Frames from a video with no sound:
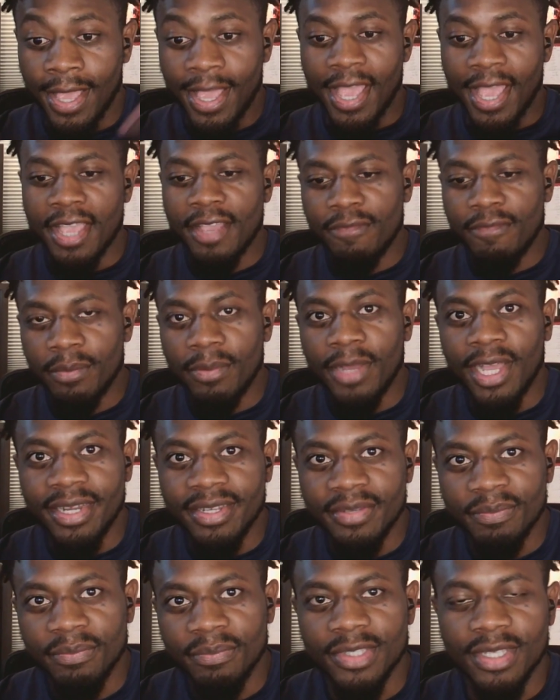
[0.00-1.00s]
Hey
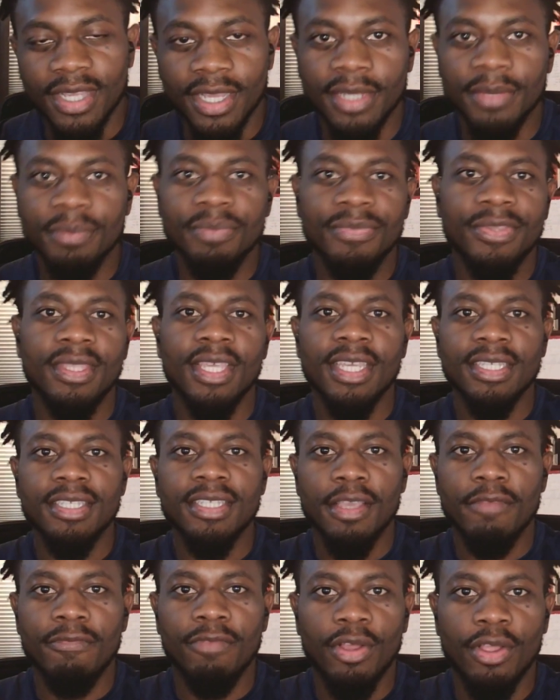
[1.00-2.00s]
everybody! Thanks
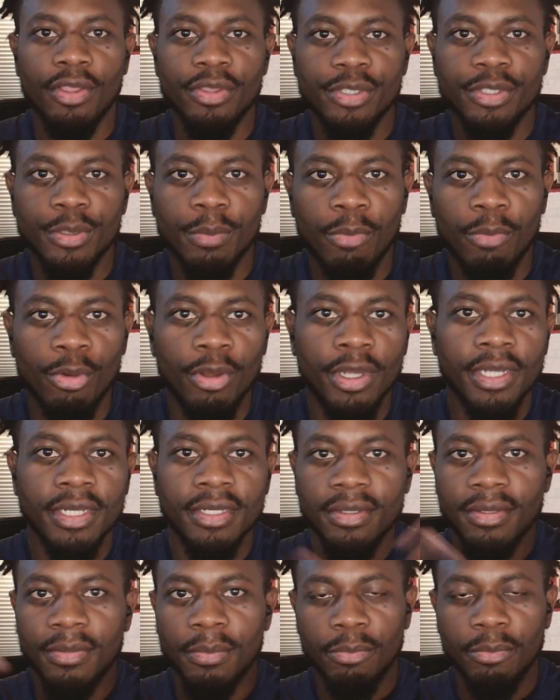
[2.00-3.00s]
again for all the support.
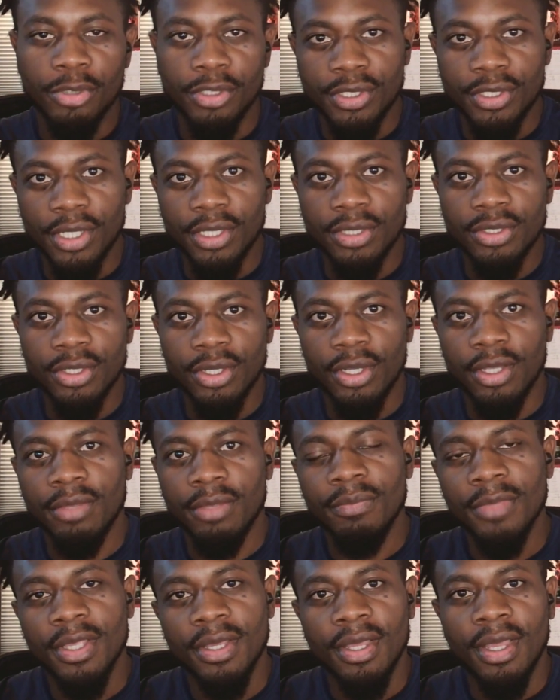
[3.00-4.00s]
Appreciate y'all.